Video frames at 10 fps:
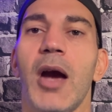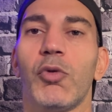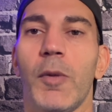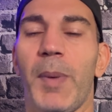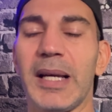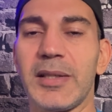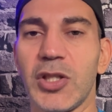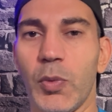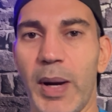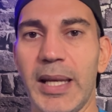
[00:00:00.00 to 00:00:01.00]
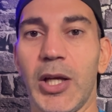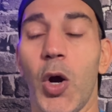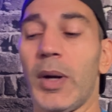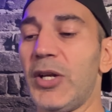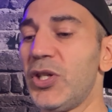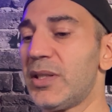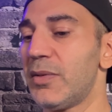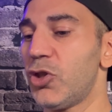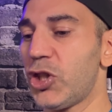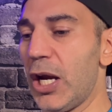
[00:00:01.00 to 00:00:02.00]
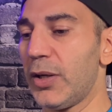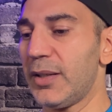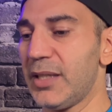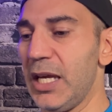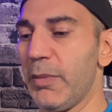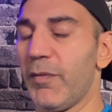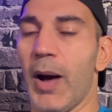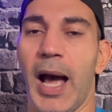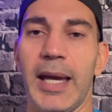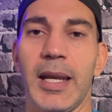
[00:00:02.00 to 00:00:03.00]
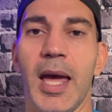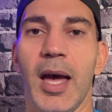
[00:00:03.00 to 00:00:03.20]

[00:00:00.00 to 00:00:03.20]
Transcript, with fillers: Robust is the way to go. And I just shared a team of mine